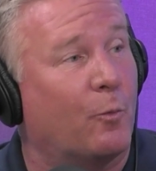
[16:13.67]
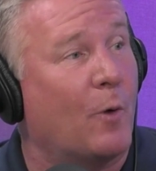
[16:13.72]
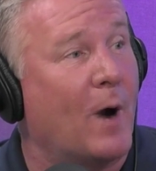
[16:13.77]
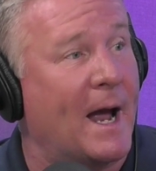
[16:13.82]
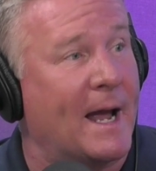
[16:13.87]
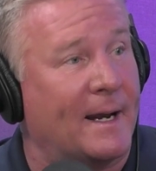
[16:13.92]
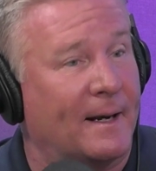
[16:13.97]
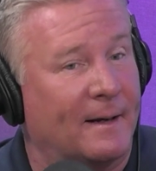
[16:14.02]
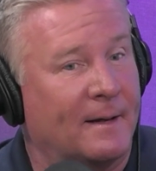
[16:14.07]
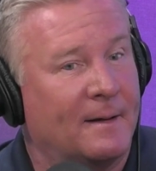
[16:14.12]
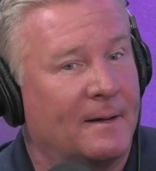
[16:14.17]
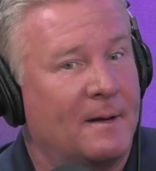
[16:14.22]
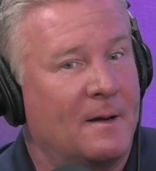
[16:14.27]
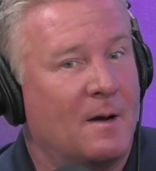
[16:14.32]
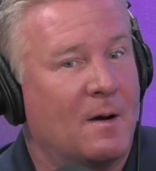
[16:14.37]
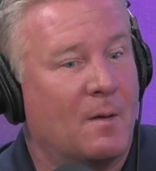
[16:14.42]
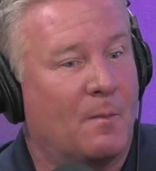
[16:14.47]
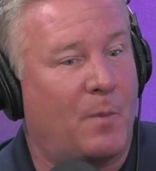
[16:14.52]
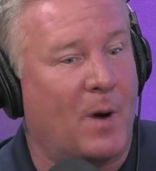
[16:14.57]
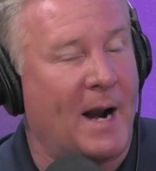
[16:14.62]
Right.
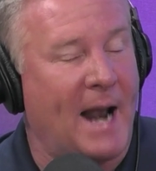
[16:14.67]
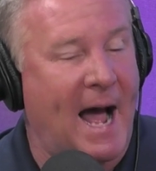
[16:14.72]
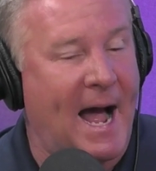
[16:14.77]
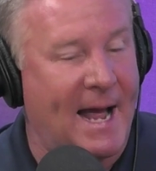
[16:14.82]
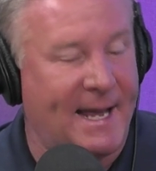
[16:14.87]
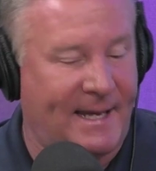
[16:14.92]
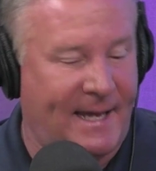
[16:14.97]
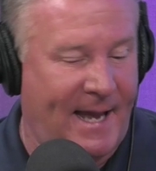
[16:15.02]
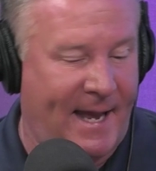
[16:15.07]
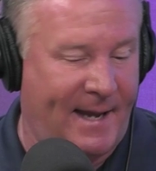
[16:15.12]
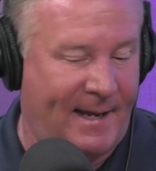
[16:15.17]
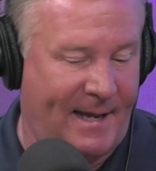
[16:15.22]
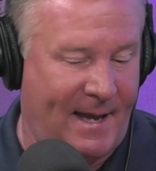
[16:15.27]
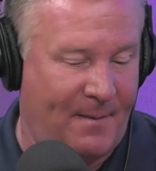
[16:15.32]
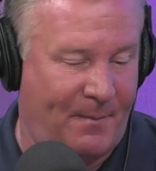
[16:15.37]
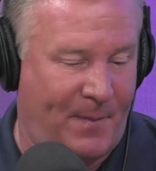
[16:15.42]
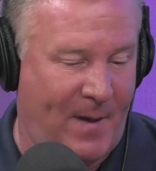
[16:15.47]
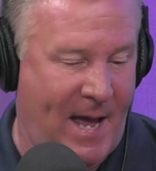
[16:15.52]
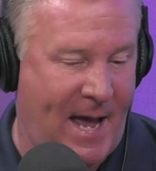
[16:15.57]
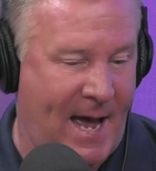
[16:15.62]
But I can't
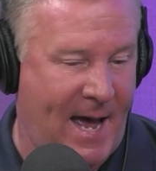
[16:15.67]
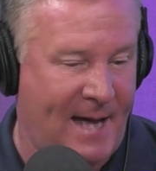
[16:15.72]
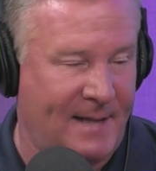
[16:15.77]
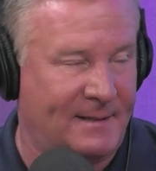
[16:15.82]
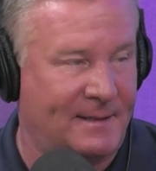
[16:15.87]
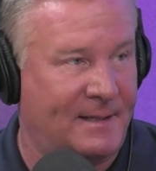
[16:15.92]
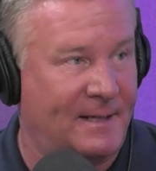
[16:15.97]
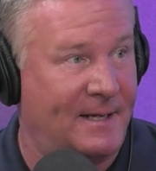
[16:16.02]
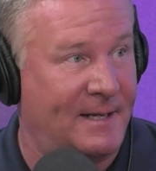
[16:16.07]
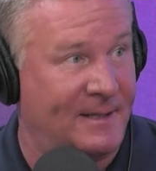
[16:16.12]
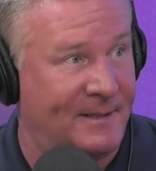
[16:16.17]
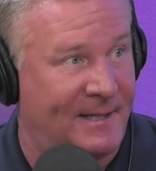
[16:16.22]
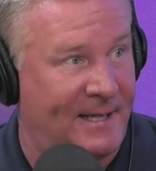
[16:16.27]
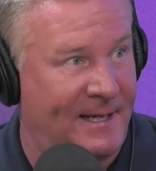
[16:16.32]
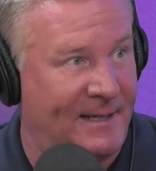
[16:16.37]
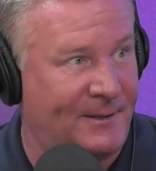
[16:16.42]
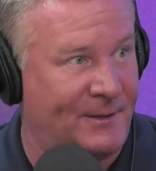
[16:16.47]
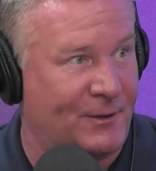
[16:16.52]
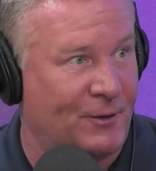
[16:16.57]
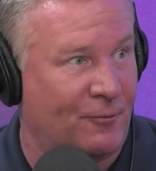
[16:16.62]
get past his
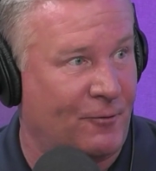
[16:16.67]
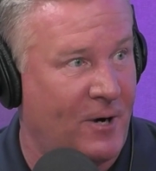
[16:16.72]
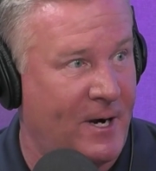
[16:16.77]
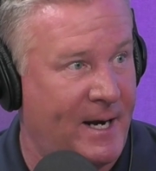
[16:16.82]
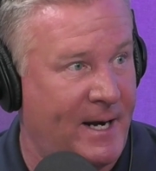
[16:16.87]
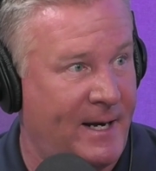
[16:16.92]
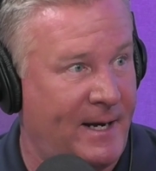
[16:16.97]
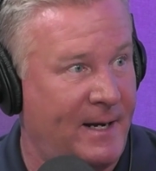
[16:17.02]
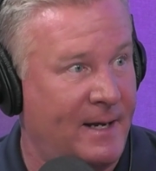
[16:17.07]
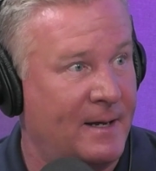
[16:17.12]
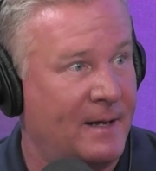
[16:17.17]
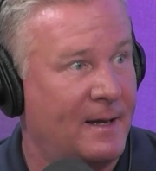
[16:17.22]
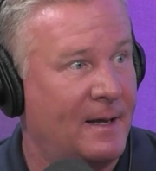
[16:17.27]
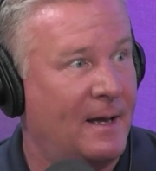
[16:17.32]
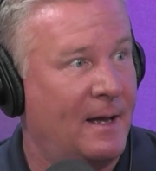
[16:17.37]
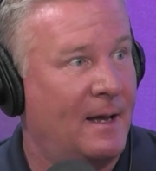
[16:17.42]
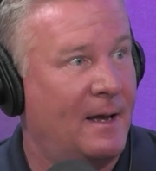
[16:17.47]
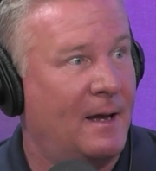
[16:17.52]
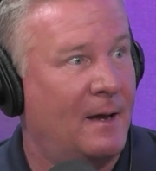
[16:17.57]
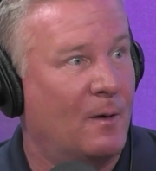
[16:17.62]
history
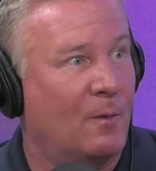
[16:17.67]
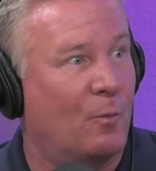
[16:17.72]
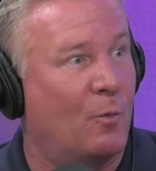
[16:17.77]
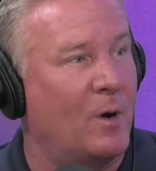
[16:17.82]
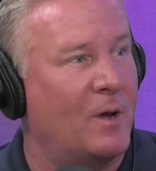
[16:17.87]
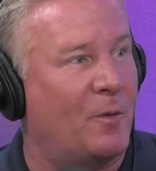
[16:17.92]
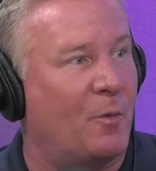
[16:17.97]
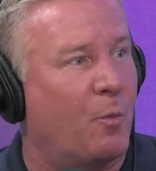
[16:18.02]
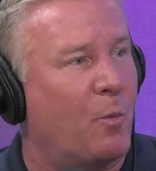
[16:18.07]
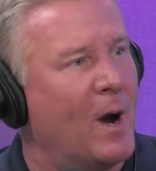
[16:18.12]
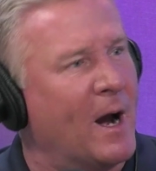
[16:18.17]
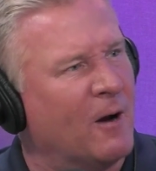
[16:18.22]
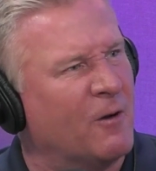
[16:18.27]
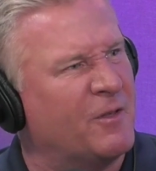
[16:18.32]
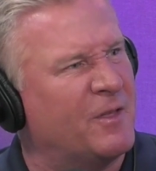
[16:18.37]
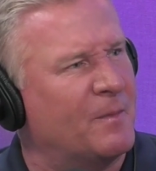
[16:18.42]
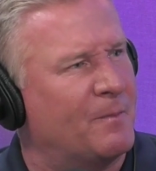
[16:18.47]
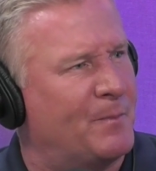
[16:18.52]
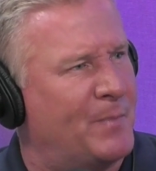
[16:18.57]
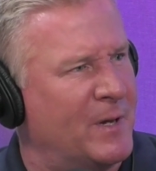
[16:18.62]
with where
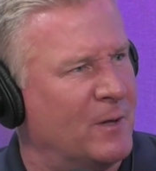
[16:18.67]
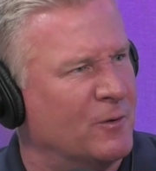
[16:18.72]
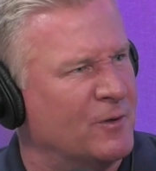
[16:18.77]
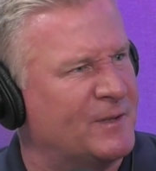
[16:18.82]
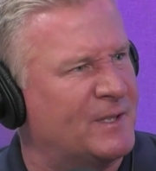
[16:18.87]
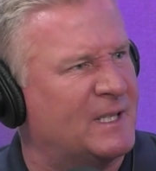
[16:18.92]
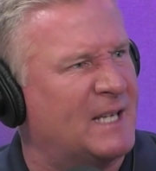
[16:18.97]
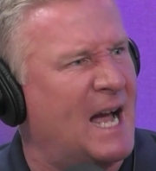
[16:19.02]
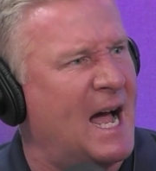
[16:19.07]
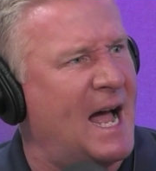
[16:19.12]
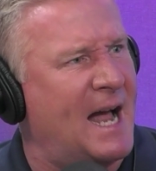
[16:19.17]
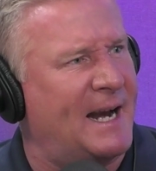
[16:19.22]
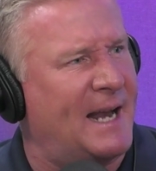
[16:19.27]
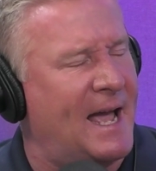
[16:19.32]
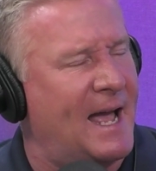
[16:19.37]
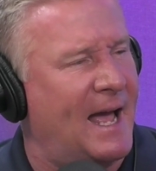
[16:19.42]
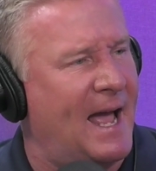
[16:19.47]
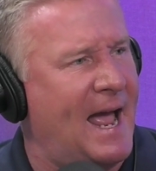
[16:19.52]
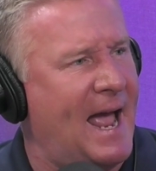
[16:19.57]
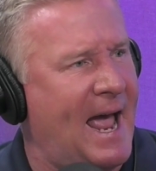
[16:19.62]
the Bills kind
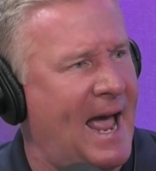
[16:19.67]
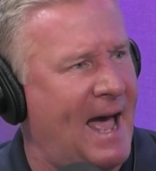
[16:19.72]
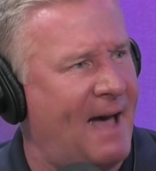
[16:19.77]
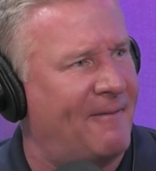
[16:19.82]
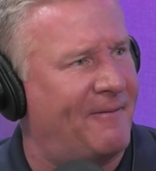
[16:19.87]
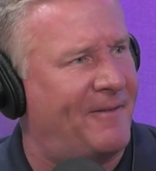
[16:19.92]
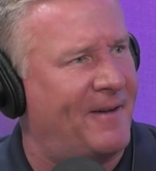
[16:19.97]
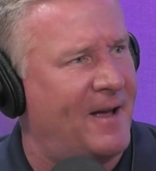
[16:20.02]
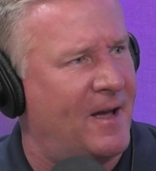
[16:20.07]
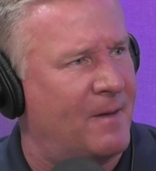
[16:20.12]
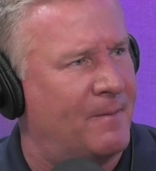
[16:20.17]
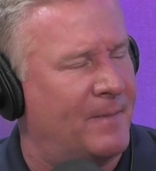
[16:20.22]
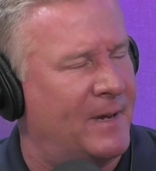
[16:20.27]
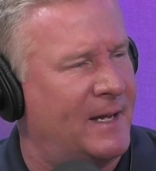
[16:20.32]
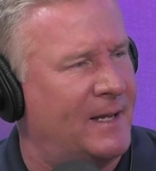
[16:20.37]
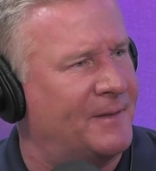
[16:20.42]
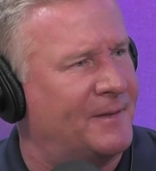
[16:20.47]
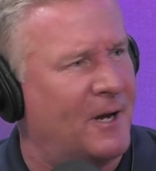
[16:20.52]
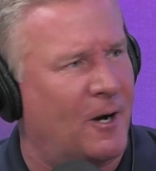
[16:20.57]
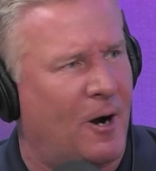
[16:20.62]
of have him
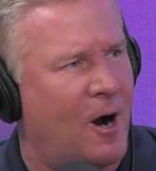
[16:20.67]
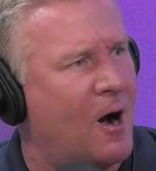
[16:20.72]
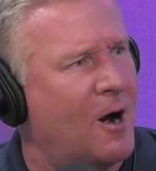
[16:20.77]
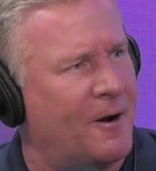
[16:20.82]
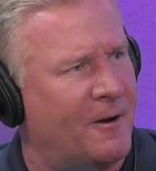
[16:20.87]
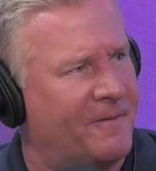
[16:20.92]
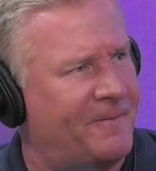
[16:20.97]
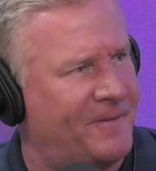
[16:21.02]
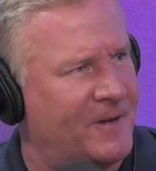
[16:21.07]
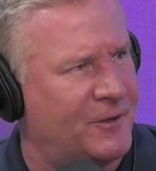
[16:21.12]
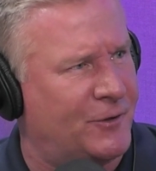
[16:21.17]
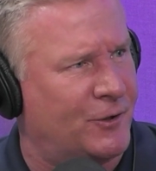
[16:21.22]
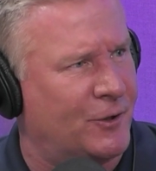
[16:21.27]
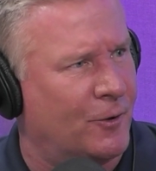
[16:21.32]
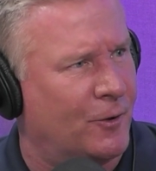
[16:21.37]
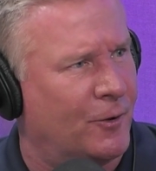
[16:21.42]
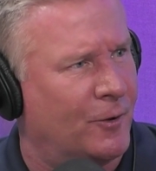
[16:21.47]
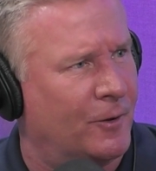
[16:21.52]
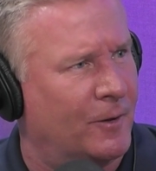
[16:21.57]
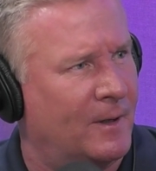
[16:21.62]
in their
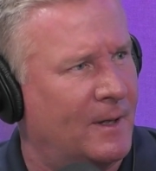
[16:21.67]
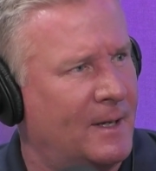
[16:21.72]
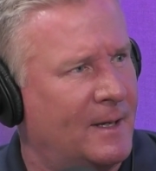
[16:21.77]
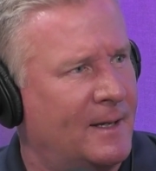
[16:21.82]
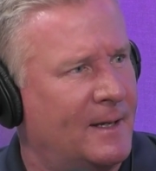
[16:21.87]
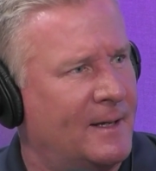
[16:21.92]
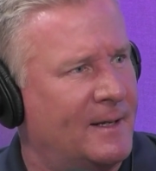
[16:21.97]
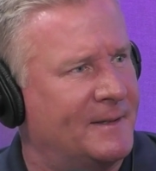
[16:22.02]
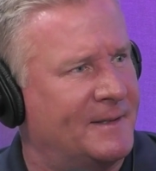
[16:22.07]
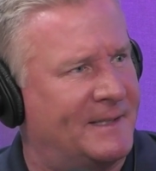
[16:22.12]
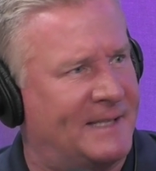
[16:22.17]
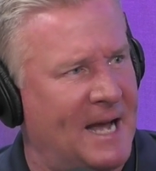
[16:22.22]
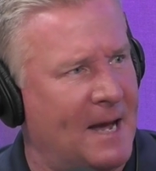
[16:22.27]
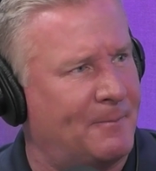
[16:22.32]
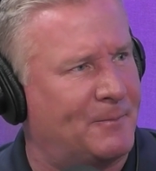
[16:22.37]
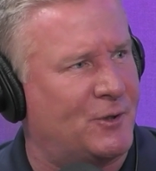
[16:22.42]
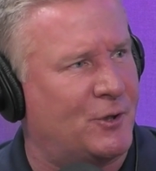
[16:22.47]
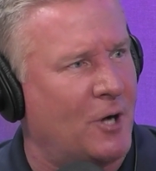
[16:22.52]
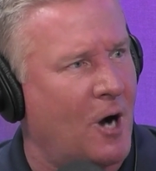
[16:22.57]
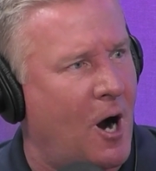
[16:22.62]
unofficial
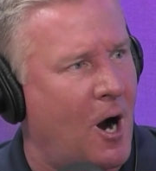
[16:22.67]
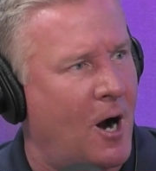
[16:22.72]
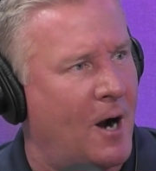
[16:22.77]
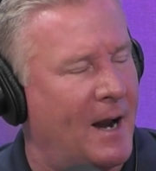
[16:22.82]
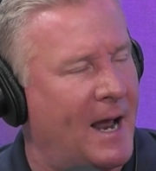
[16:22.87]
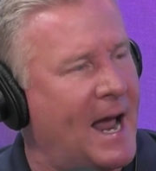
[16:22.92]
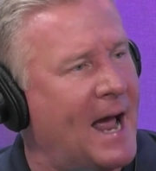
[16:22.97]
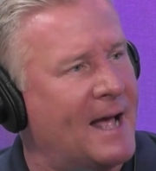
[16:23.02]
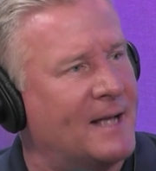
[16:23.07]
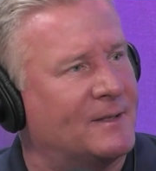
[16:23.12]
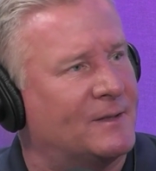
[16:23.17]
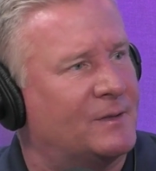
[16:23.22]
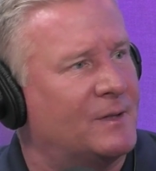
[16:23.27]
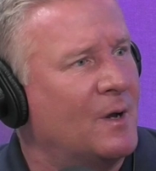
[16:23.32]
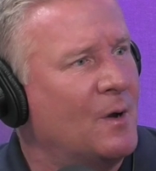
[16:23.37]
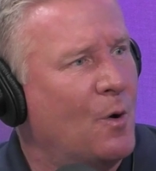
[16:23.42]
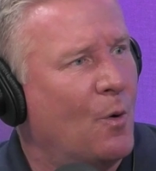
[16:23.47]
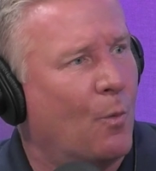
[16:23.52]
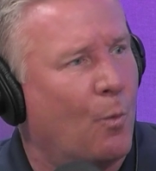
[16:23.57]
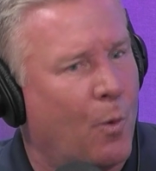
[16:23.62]
depth chart as
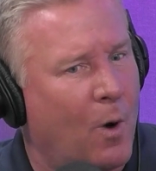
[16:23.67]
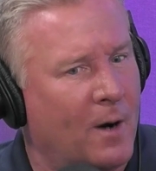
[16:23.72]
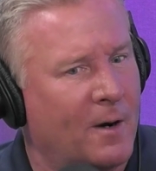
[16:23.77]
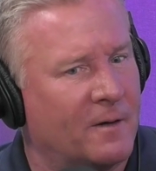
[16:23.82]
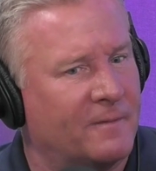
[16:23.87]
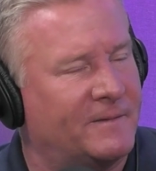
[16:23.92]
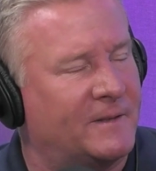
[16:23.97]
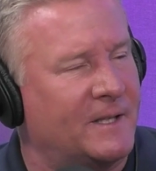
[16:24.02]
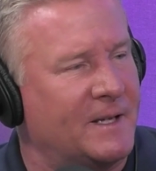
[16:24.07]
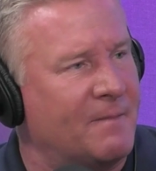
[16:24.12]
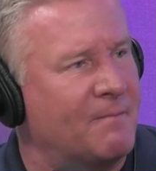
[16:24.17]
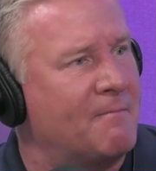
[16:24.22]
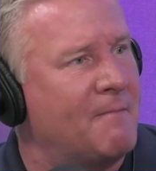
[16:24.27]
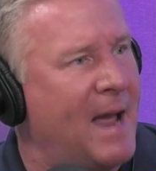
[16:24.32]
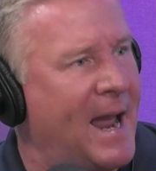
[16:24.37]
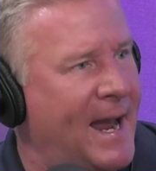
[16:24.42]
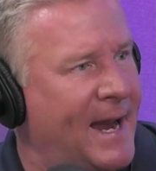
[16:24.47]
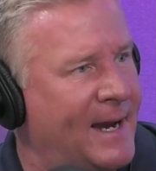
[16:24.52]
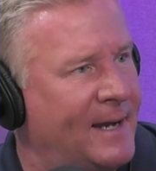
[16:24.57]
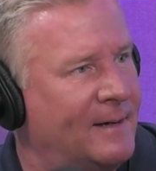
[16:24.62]
one of the
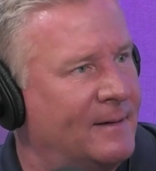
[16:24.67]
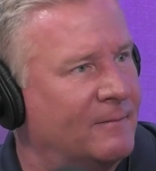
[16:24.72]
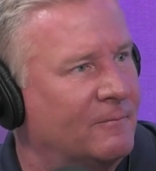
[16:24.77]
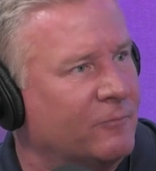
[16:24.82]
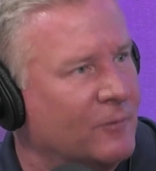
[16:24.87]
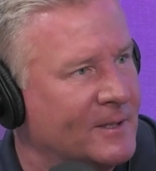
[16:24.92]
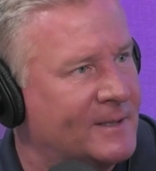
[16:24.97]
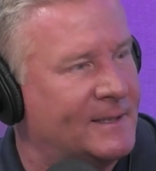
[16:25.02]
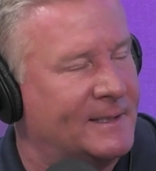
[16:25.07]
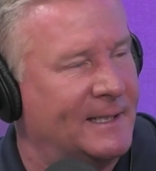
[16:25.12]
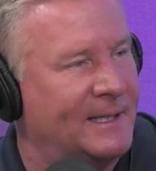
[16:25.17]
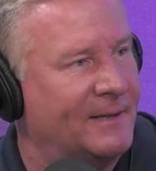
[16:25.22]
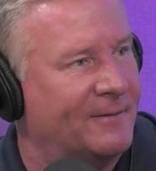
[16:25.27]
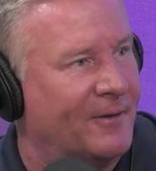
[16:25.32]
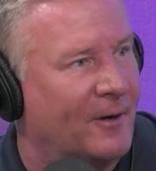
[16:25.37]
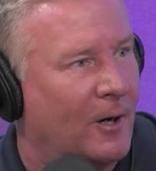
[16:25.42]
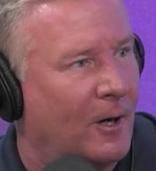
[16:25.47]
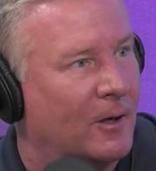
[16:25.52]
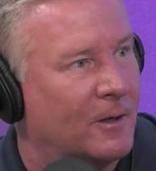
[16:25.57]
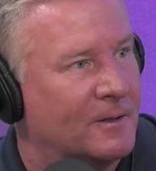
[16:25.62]
main
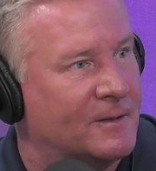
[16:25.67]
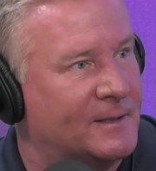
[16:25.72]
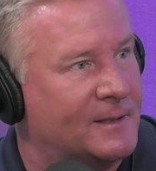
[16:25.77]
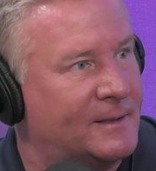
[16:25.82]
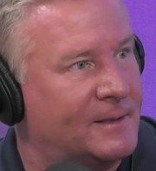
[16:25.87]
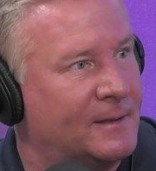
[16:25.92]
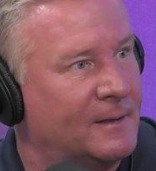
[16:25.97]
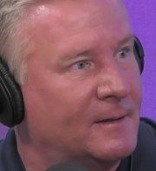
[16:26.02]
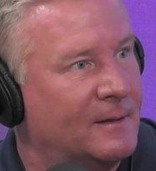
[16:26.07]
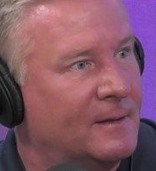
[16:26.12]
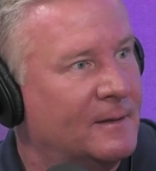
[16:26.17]
receivers,